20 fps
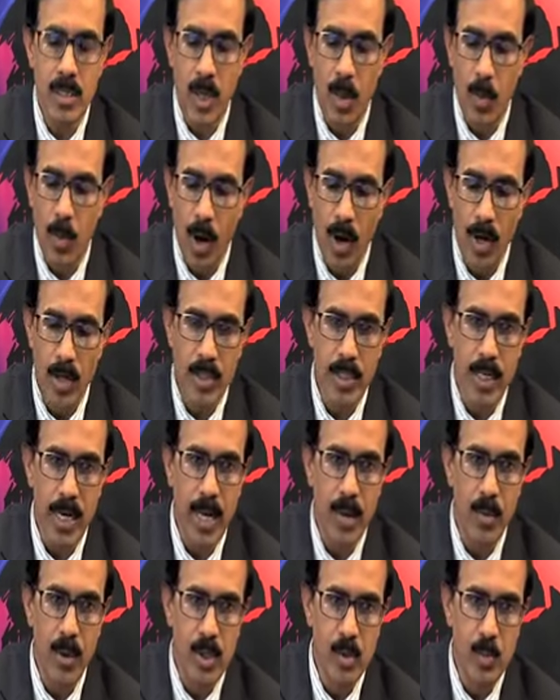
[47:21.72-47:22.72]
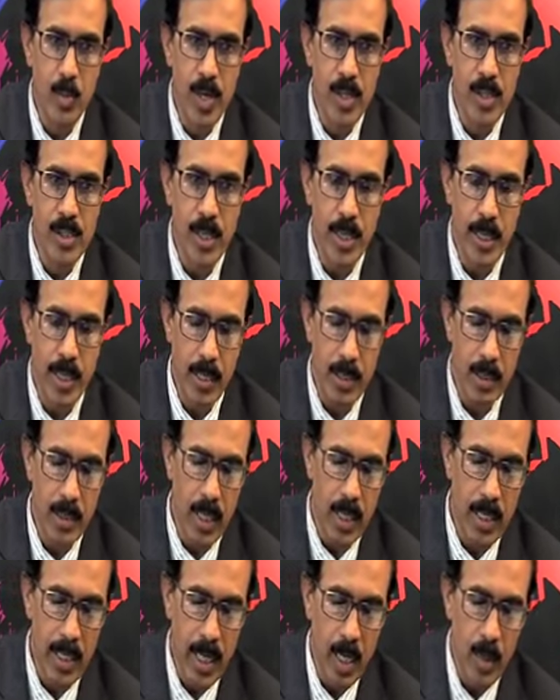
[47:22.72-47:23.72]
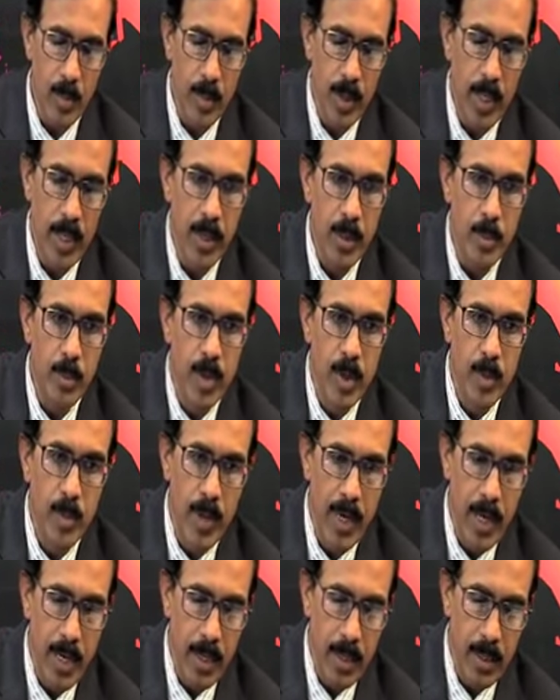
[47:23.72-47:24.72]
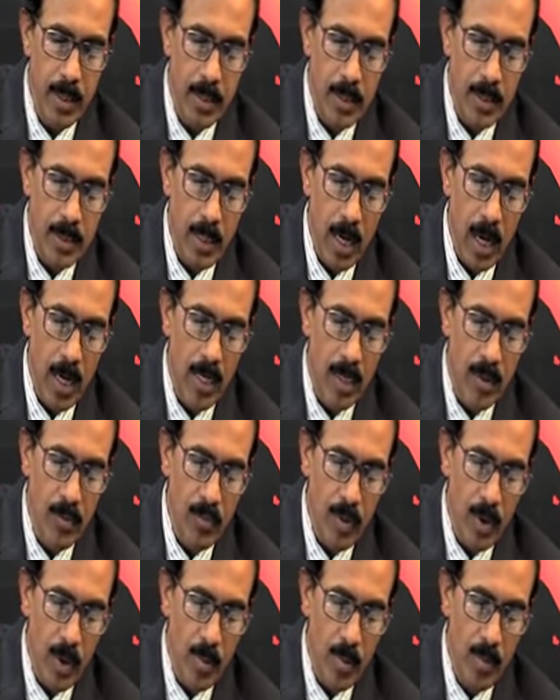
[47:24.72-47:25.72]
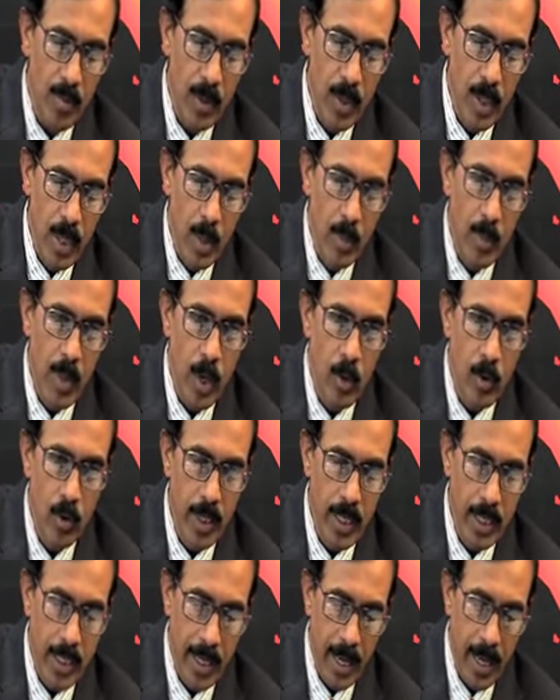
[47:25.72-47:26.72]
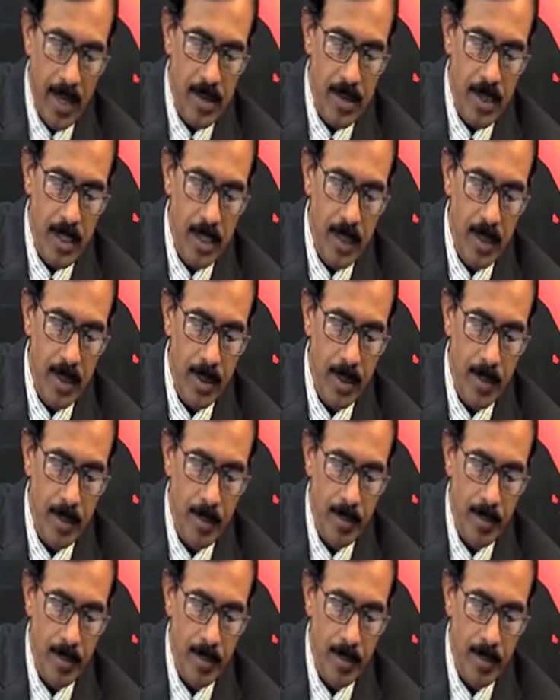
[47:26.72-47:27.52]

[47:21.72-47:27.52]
suboxide I was mentioning, that can be prepared starting from malonic acid.